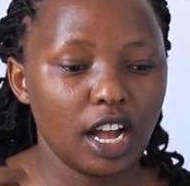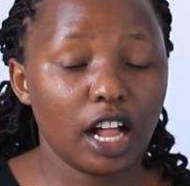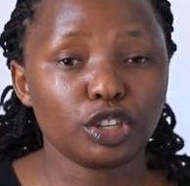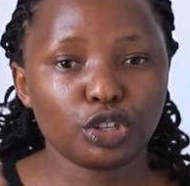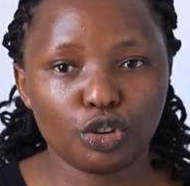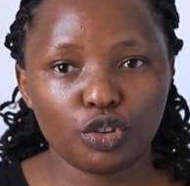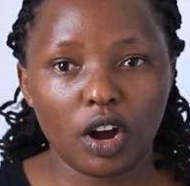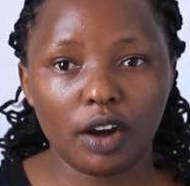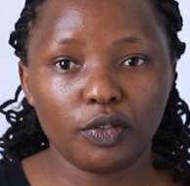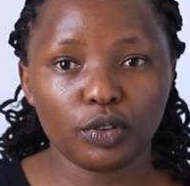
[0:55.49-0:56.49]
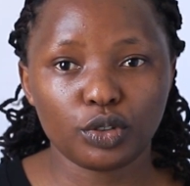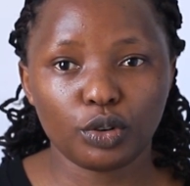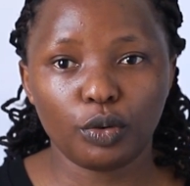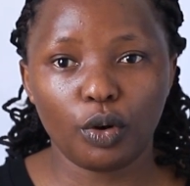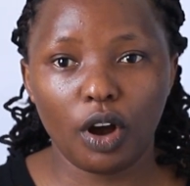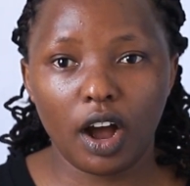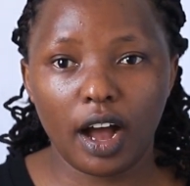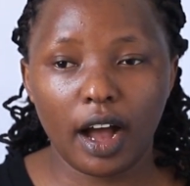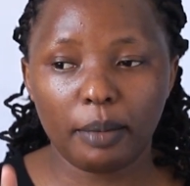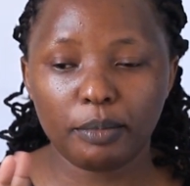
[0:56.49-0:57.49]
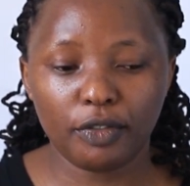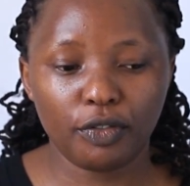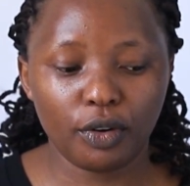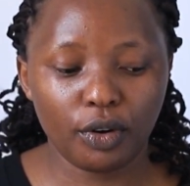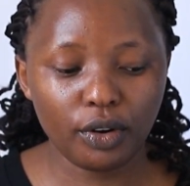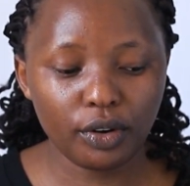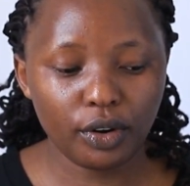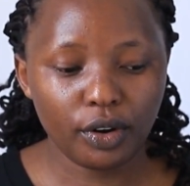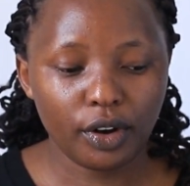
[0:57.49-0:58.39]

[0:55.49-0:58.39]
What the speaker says: I'll show you a photo, a before